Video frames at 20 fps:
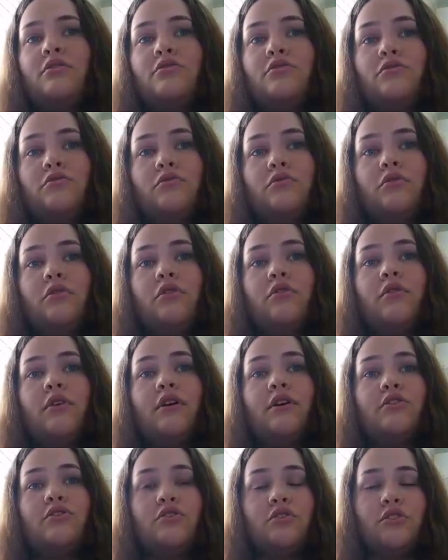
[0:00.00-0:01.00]
to
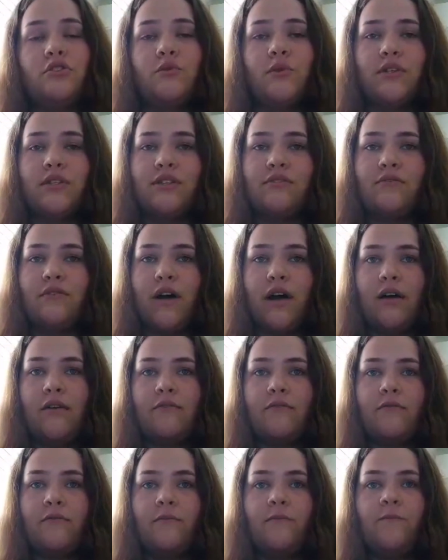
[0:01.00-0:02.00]

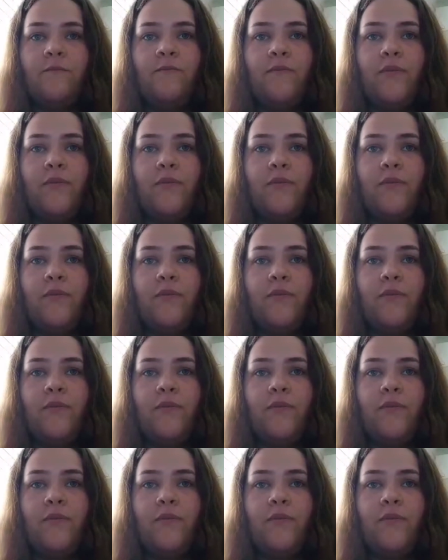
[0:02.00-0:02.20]
325.